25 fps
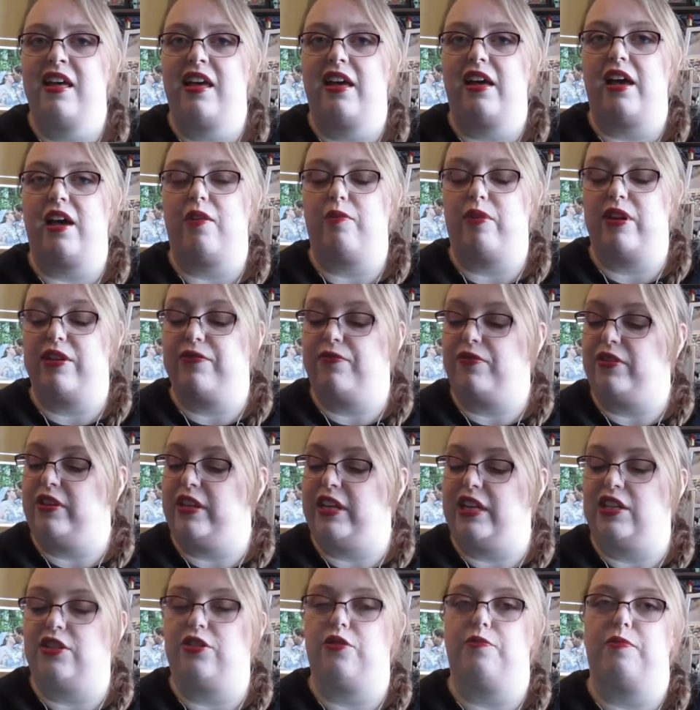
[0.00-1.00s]
I went for
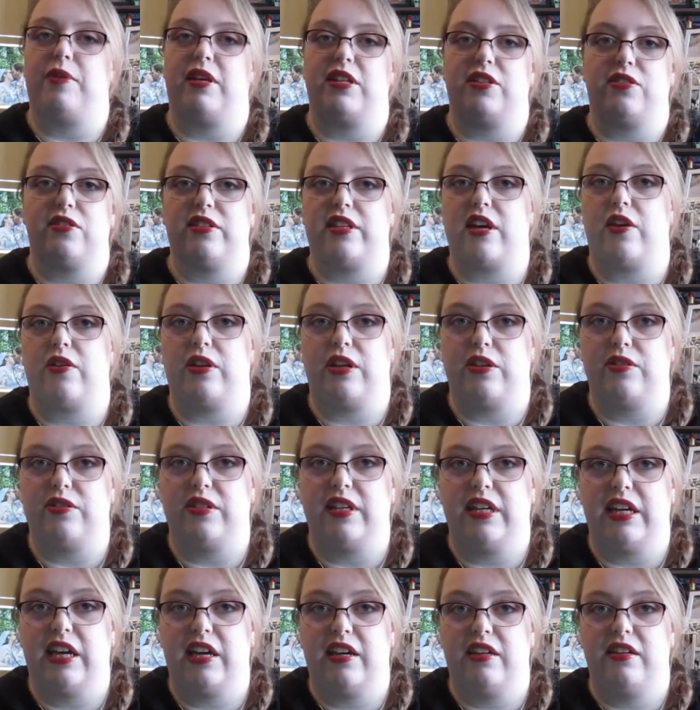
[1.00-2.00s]
like 2 months without
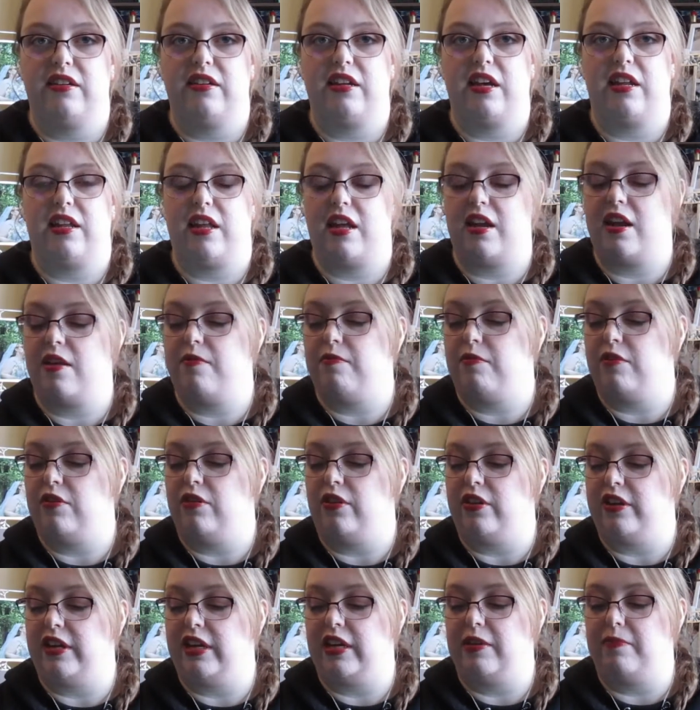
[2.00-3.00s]
using it, and then I'm
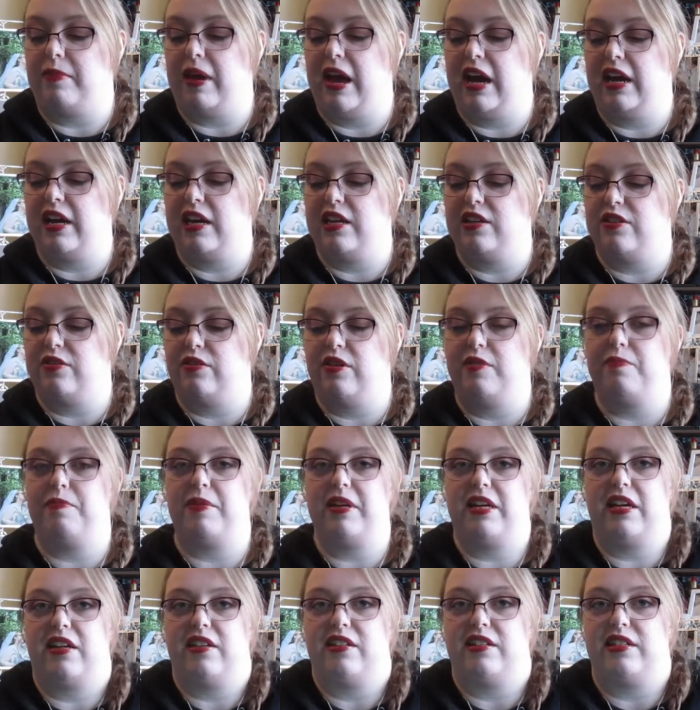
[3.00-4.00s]
looking back into it
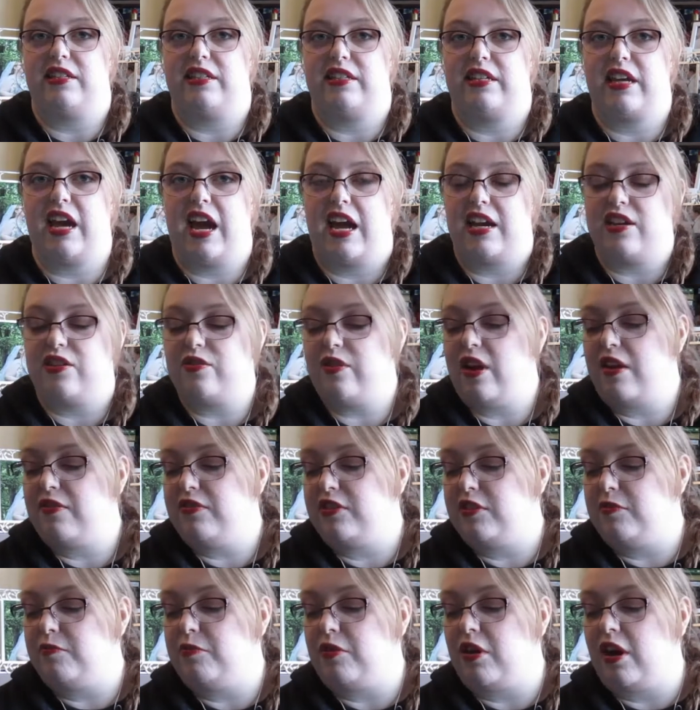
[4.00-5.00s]
because I do have
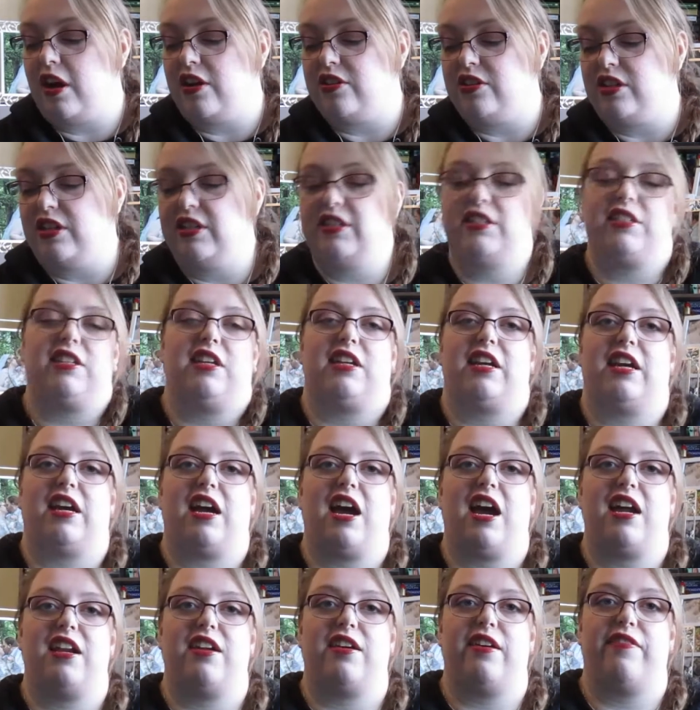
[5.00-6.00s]
some projects that I
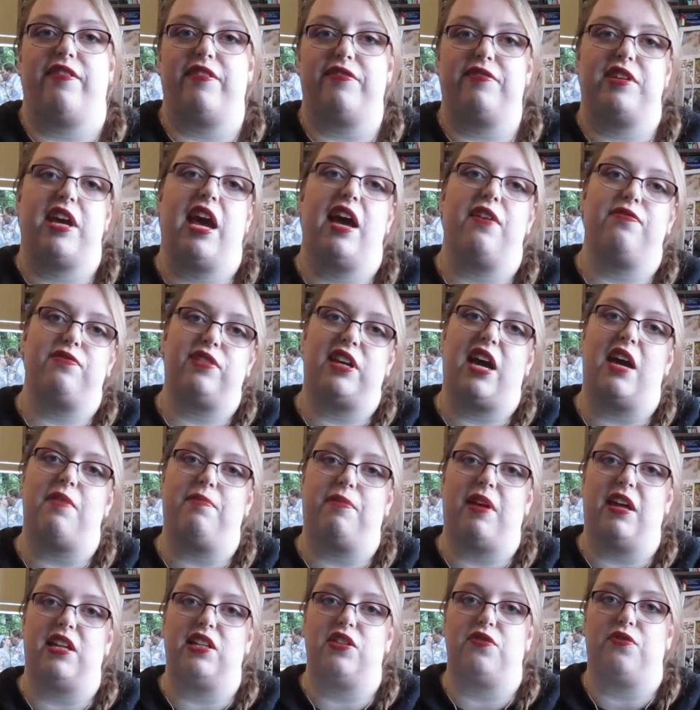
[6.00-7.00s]
kind of have
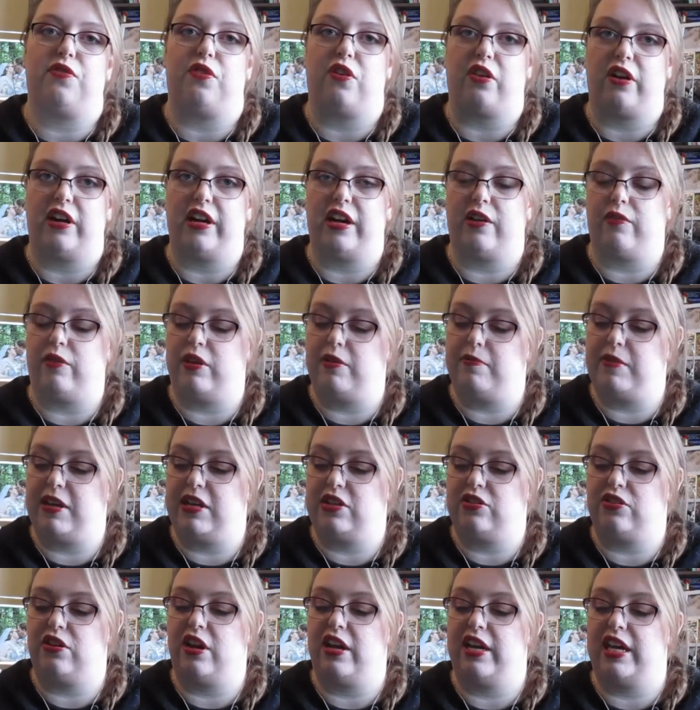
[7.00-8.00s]
timelines for, and I want to make
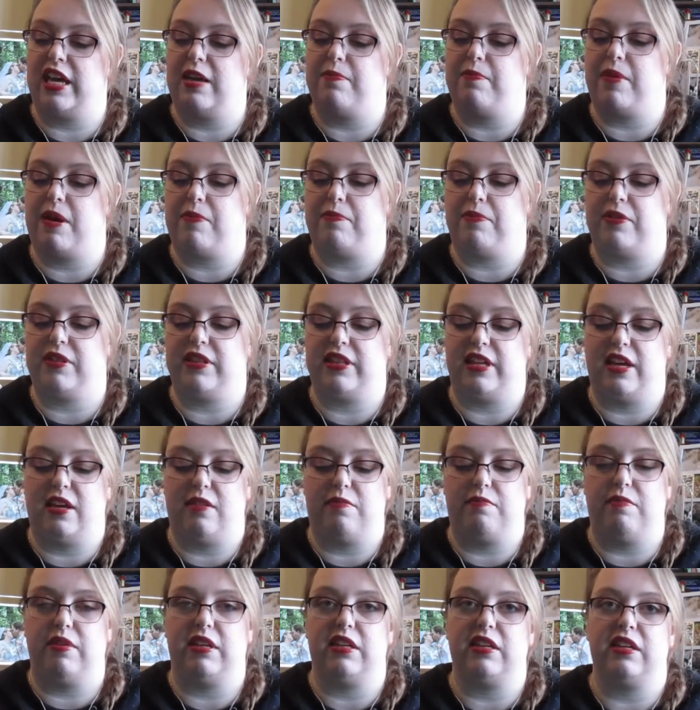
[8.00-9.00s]
sure I keep up with
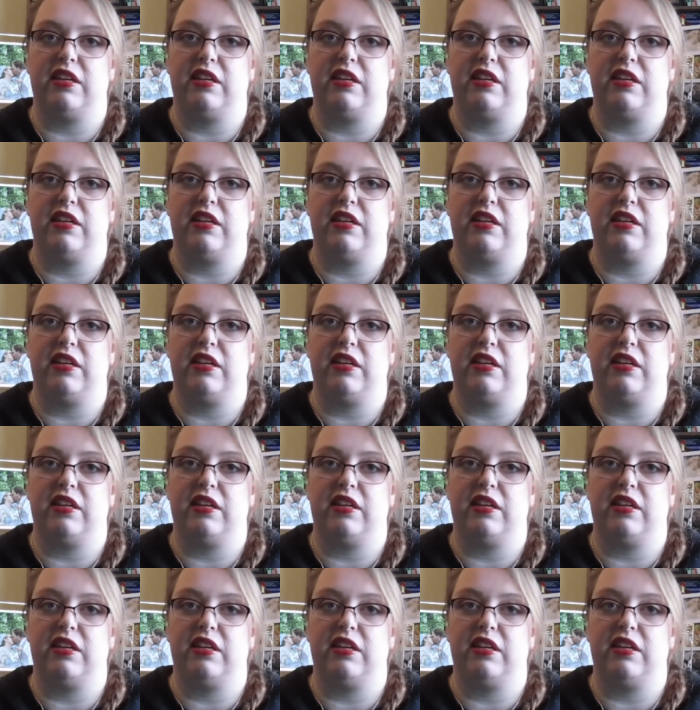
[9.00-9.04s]
them, and